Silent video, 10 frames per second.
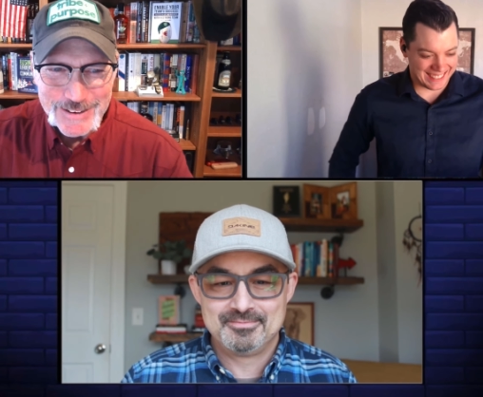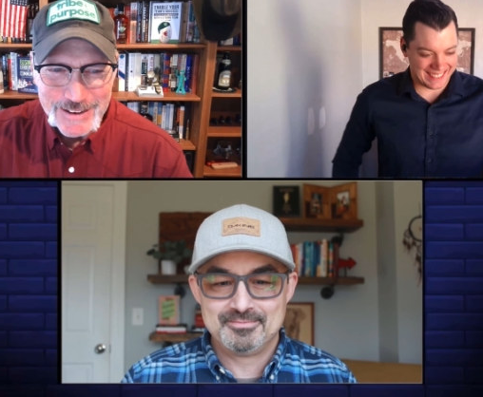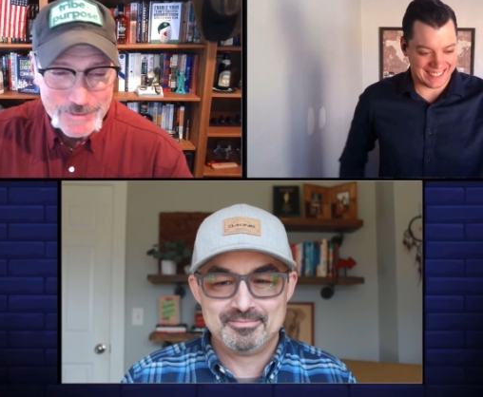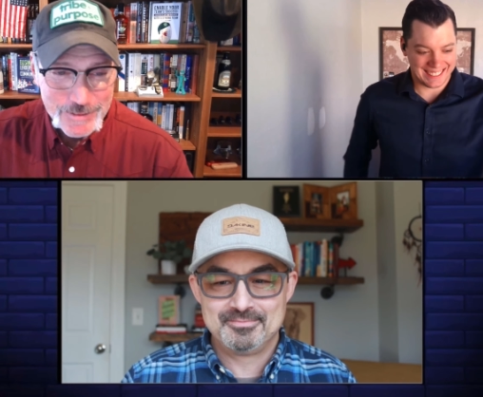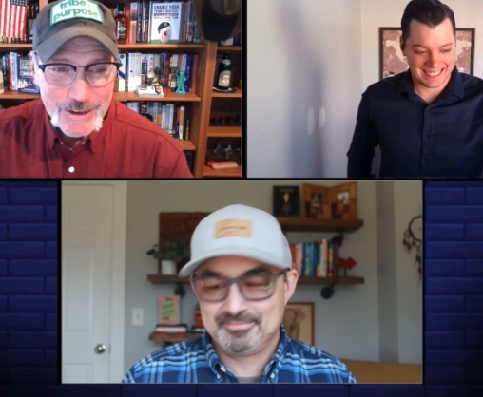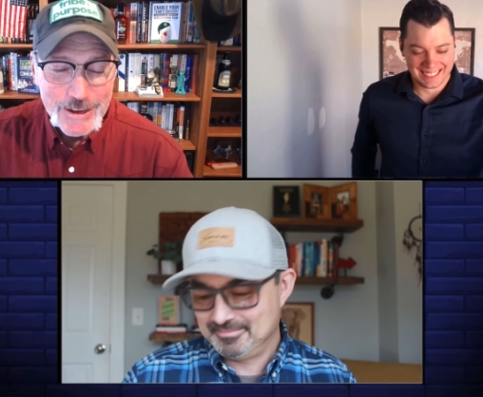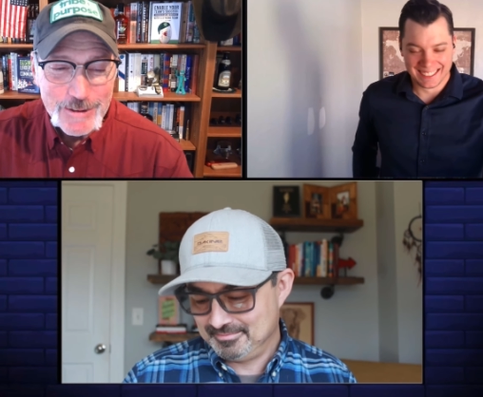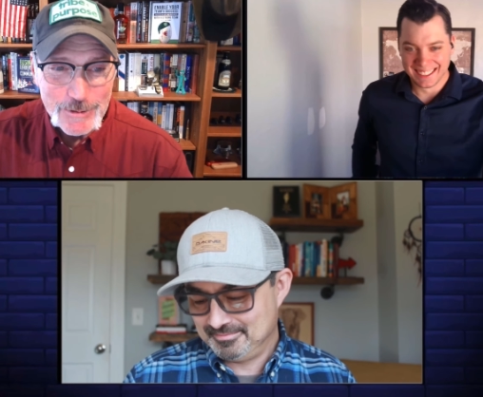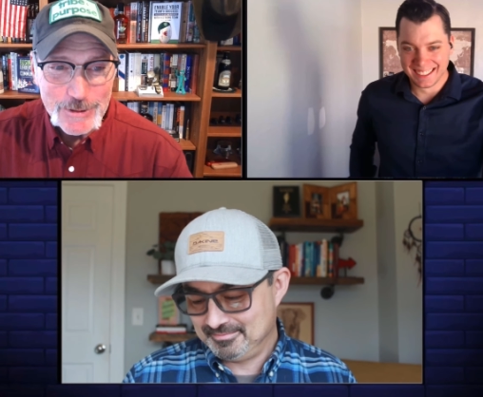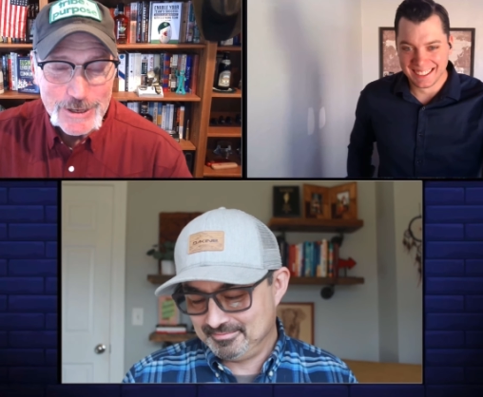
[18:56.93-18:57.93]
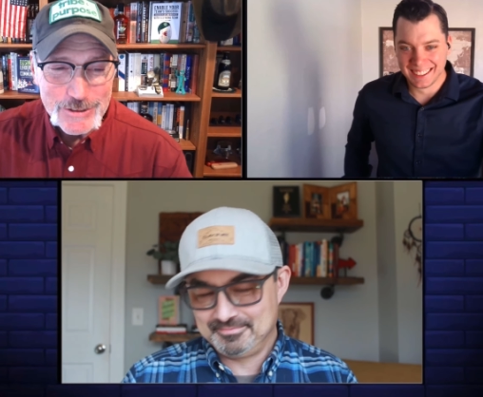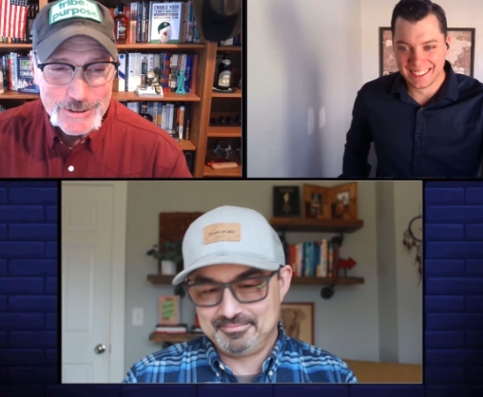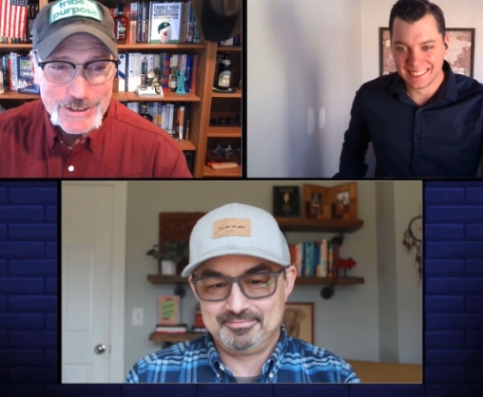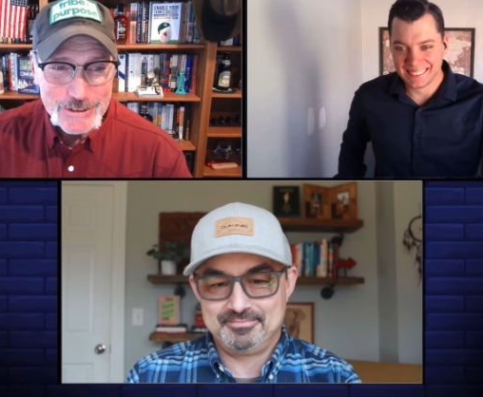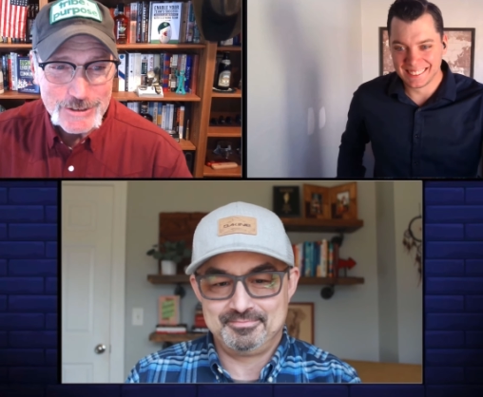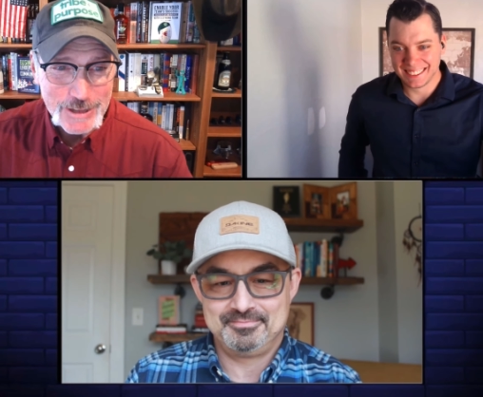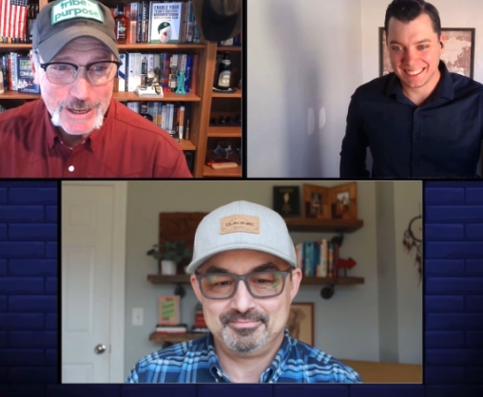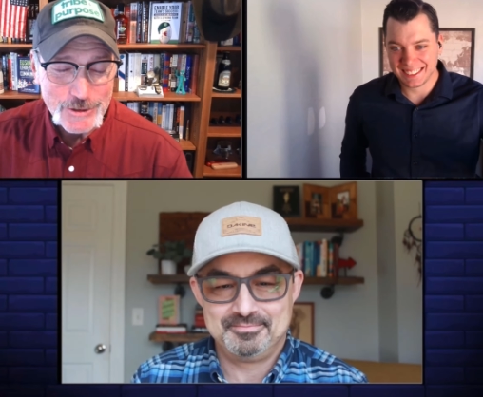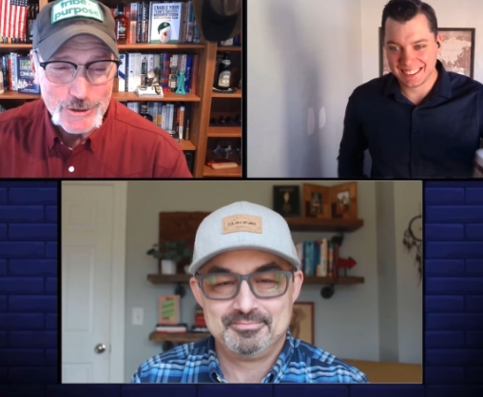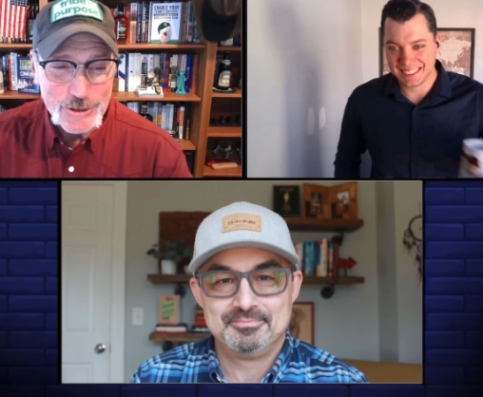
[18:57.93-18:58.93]
Speaker 1: and well that's this
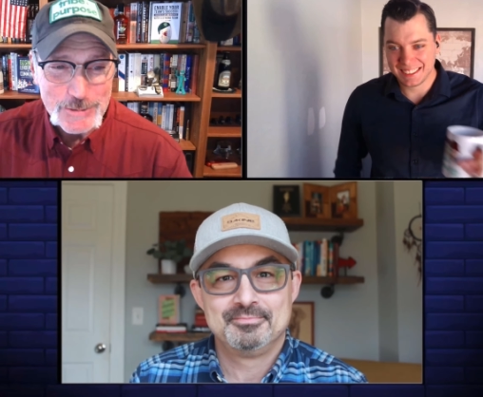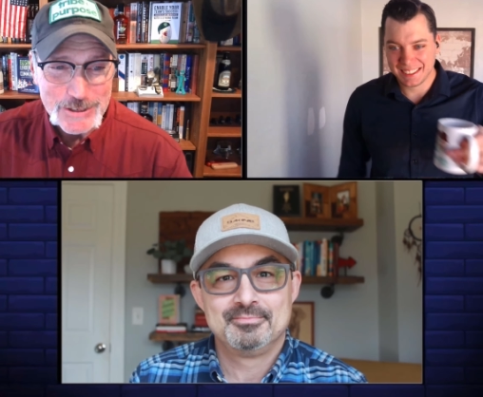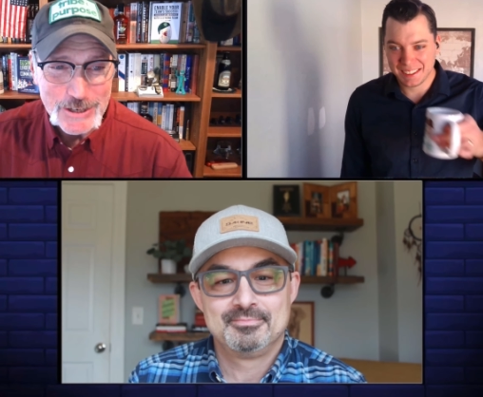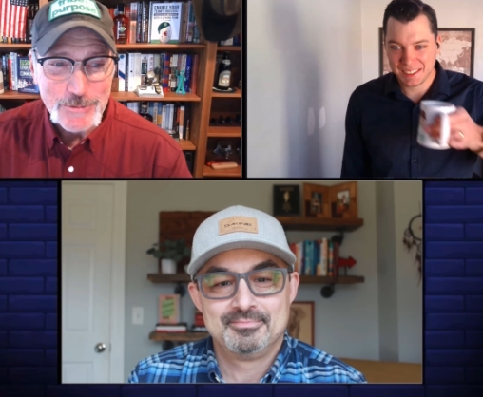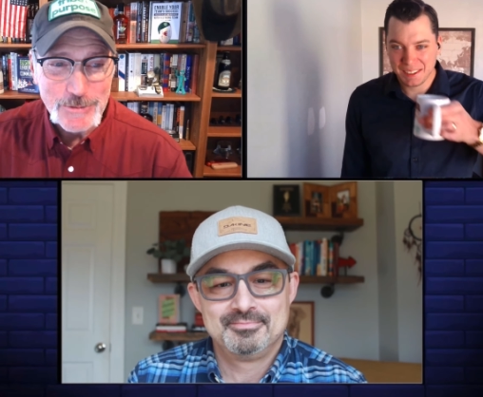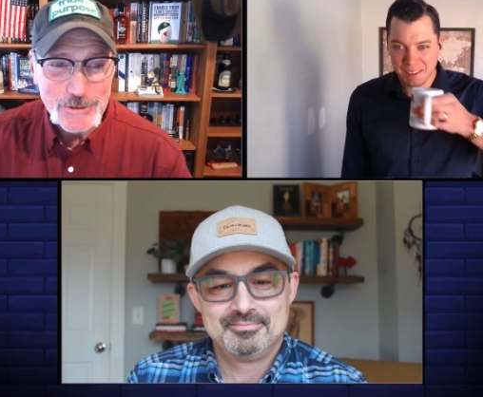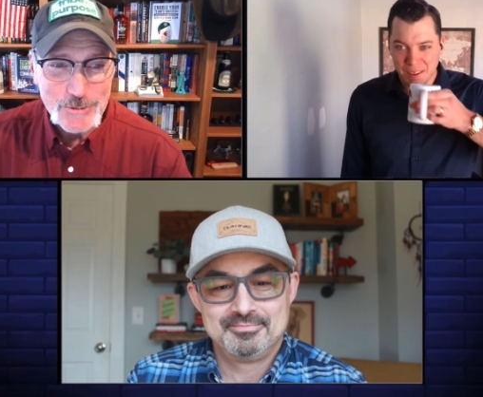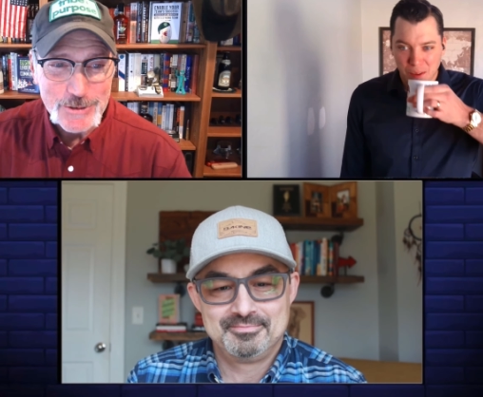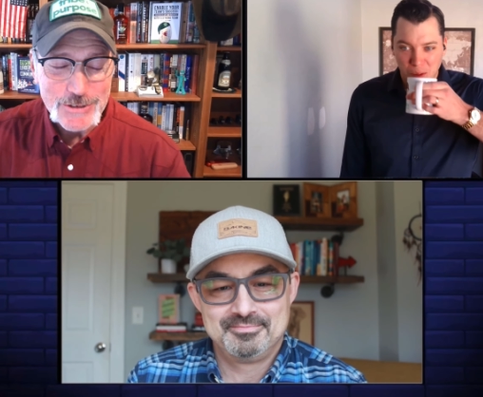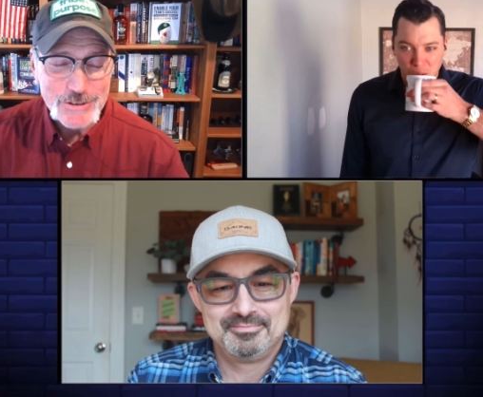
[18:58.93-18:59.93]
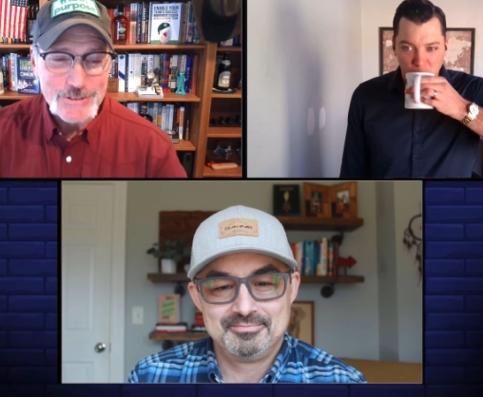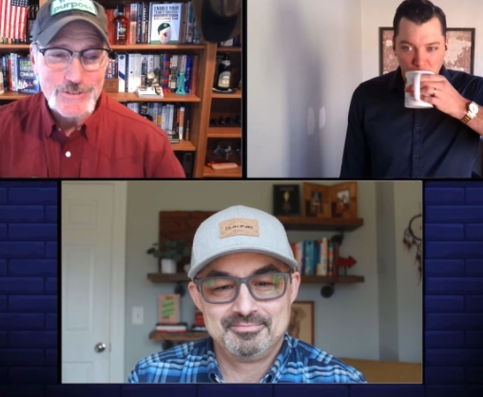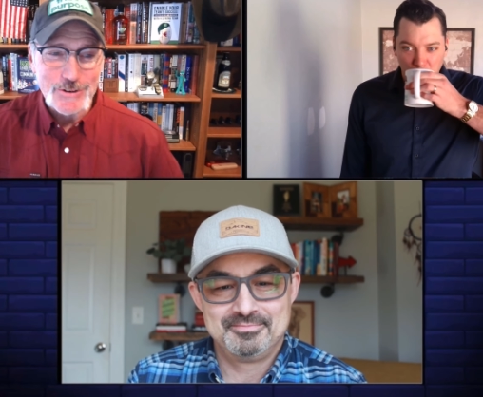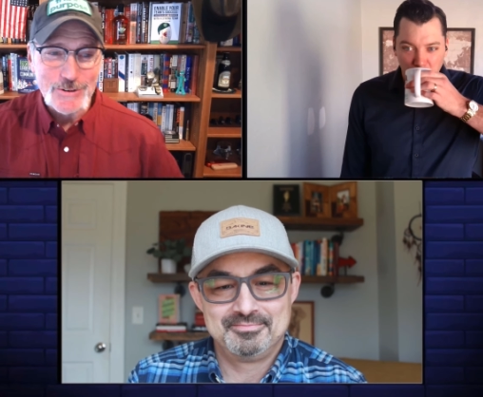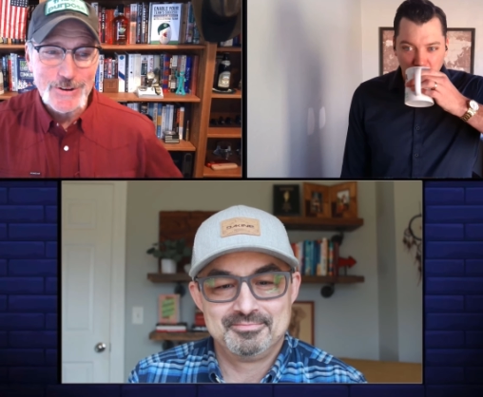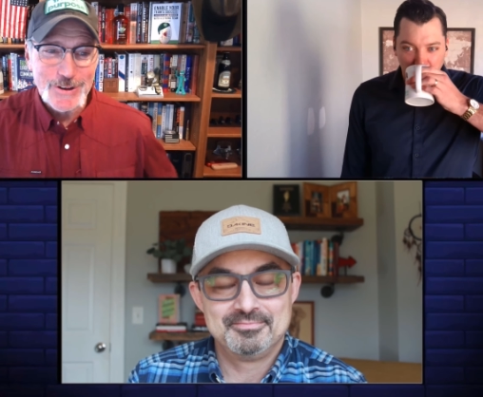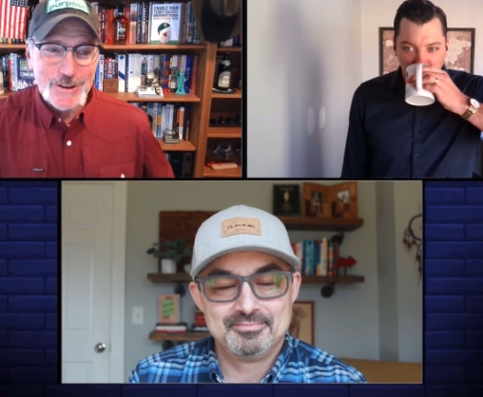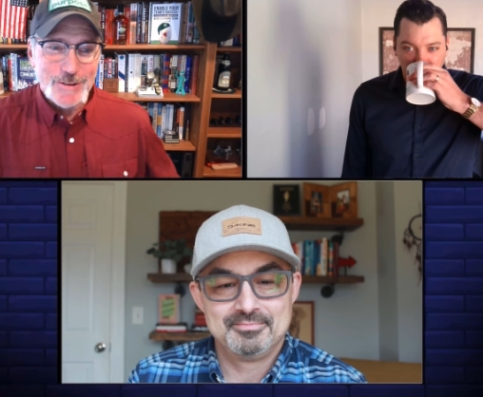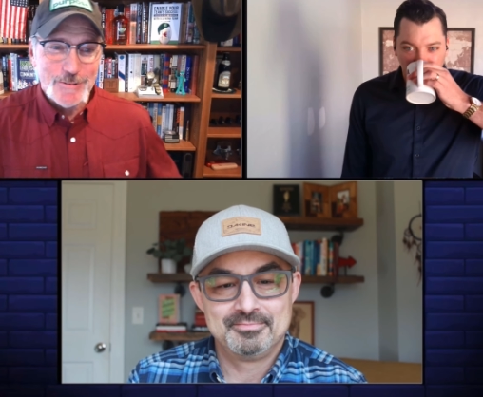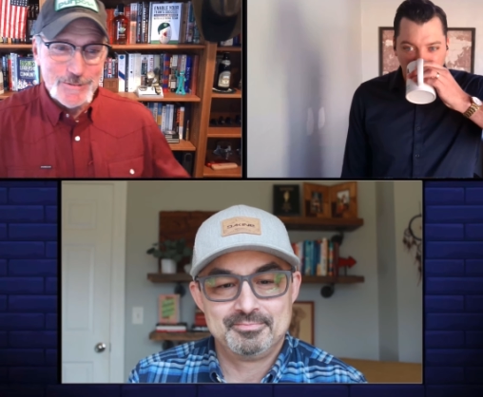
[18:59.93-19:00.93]
that's good because that's what this question is so when we're